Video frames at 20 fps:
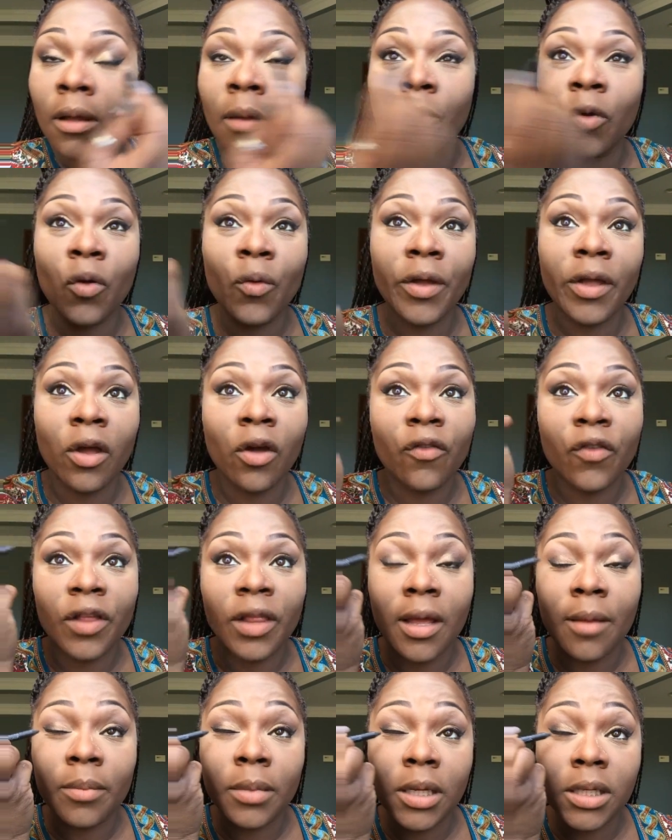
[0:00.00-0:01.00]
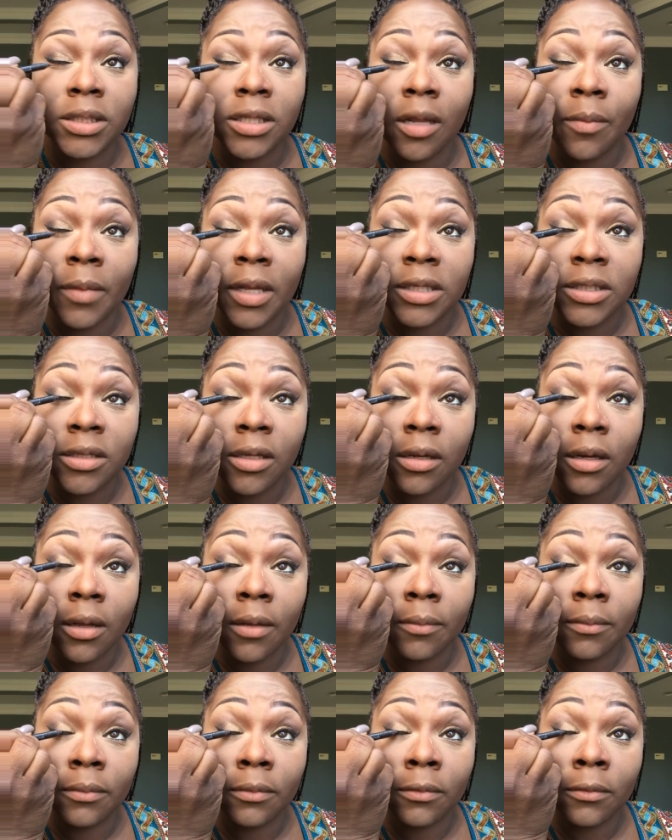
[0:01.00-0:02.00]
I'm going over that because I messed it
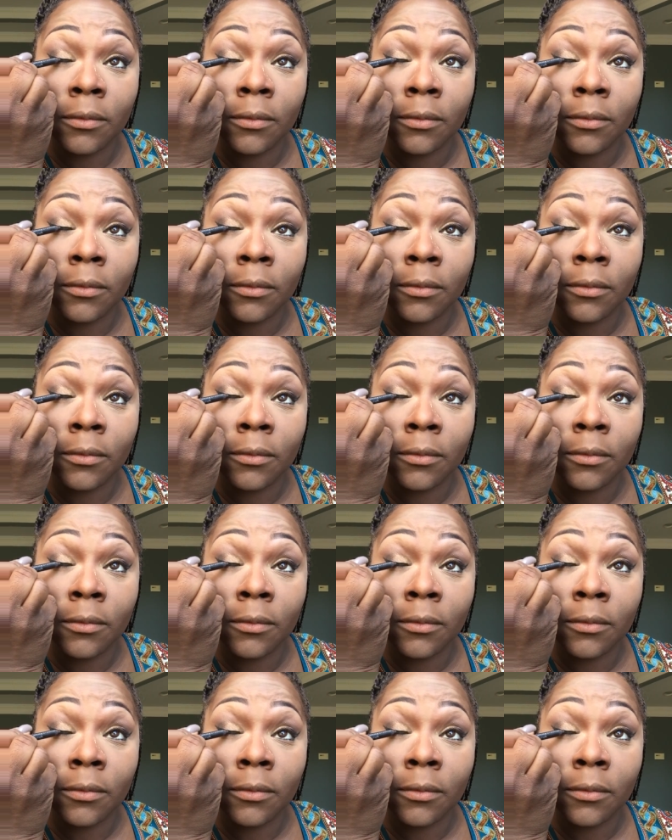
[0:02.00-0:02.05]
up.